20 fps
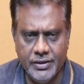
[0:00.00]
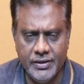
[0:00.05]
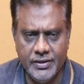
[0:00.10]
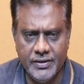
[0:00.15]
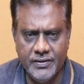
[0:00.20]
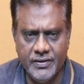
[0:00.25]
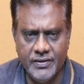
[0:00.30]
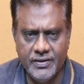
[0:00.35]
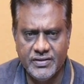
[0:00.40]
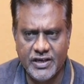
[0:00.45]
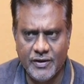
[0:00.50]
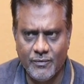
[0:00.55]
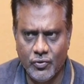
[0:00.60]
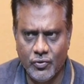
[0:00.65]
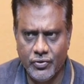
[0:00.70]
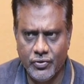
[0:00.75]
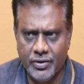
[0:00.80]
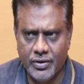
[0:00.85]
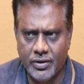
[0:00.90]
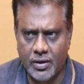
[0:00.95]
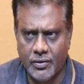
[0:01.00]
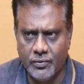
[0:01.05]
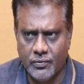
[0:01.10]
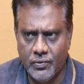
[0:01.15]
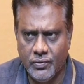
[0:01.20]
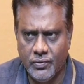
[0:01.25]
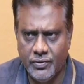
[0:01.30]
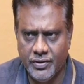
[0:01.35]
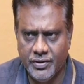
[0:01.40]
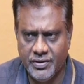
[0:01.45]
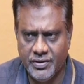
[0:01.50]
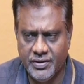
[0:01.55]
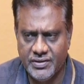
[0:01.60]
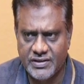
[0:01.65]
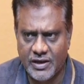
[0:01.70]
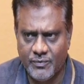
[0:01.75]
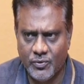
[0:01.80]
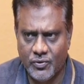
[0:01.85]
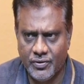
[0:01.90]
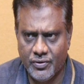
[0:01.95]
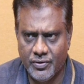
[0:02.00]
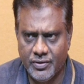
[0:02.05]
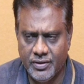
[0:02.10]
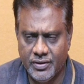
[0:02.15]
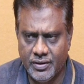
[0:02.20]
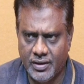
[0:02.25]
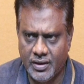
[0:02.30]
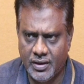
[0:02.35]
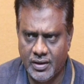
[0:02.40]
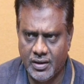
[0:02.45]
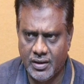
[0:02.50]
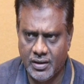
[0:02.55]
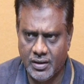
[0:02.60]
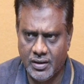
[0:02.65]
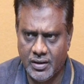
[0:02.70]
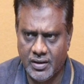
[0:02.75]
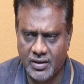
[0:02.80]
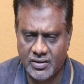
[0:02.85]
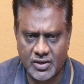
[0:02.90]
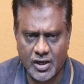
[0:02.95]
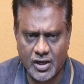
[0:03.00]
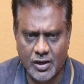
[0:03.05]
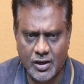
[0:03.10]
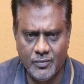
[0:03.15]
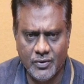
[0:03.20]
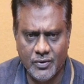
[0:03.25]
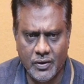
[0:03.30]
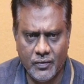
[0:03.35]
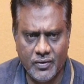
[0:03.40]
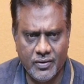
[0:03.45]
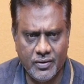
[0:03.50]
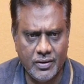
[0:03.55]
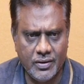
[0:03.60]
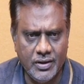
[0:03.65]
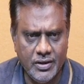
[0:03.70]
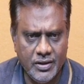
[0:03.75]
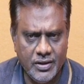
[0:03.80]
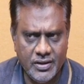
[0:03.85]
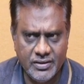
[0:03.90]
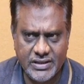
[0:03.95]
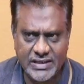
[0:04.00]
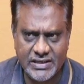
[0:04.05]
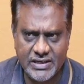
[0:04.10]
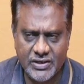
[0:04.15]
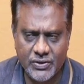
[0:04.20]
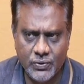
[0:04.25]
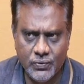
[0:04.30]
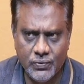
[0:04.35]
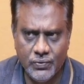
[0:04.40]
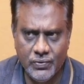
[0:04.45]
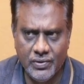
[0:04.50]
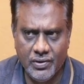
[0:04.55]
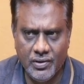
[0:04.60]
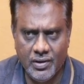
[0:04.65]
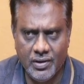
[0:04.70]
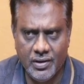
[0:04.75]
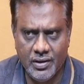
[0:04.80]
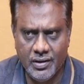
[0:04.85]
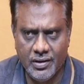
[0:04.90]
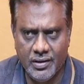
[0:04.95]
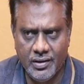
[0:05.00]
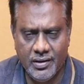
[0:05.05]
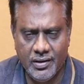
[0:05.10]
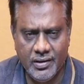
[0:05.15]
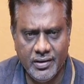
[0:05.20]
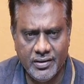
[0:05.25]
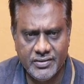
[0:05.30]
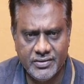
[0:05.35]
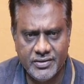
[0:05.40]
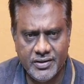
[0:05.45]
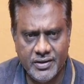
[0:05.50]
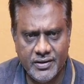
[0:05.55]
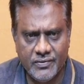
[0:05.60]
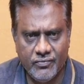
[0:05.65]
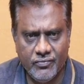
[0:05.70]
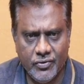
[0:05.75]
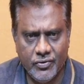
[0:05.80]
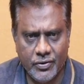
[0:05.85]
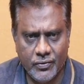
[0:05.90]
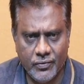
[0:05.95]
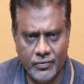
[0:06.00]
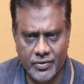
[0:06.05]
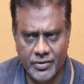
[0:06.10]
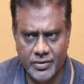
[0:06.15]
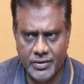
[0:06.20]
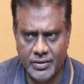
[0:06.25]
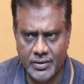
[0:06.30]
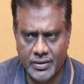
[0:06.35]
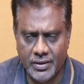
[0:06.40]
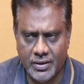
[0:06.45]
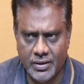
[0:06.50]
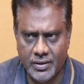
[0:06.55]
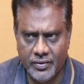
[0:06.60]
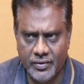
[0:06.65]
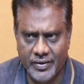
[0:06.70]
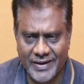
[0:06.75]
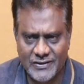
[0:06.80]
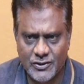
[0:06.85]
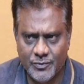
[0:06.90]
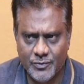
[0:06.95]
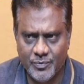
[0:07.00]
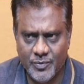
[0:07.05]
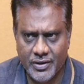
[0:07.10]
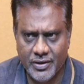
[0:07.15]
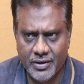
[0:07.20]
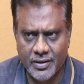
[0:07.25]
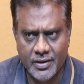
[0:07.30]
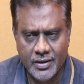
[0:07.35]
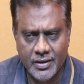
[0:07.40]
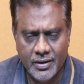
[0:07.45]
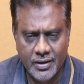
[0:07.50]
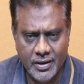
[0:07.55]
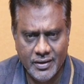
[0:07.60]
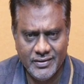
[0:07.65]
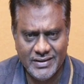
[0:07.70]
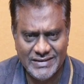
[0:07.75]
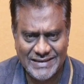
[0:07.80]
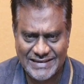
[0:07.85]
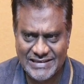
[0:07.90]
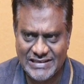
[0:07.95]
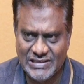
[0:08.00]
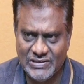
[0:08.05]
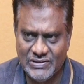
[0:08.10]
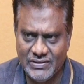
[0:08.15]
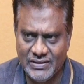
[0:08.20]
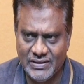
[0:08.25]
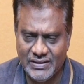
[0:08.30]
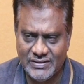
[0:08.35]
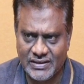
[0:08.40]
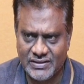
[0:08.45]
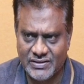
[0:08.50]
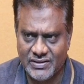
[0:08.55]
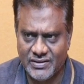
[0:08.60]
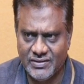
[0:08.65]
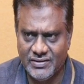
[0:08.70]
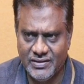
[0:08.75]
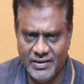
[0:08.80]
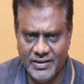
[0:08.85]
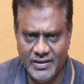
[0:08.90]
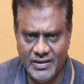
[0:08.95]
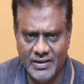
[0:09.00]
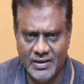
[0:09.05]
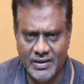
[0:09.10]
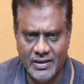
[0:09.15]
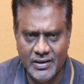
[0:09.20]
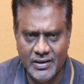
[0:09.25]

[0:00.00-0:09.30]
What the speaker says: In this I am going to conclude, in this I am going to stop our session 2 lecture. We are going to be resuming in the section 3.